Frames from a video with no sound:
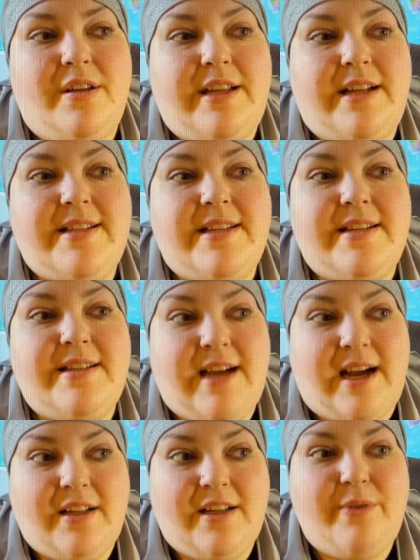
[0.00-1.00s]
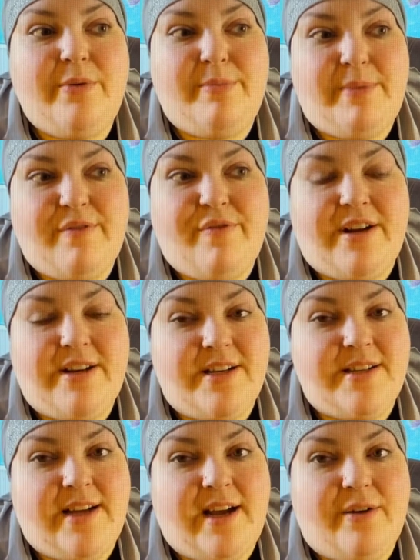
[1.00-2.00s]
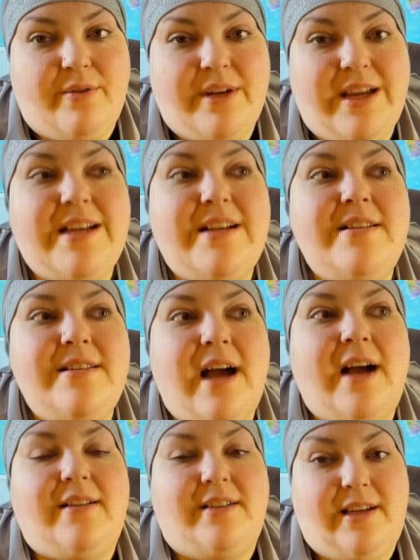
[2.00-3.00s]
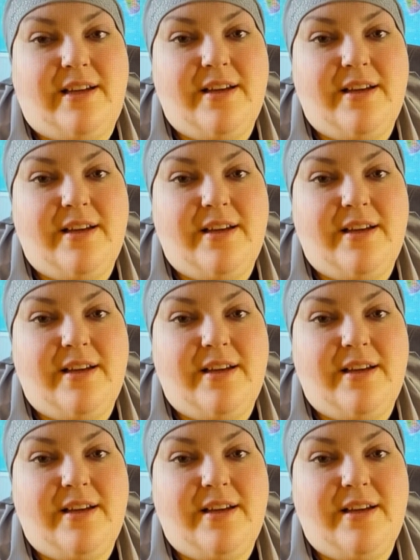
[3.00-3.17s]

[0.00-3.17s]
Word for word: right? That's exactly where my friend is now. Exactly.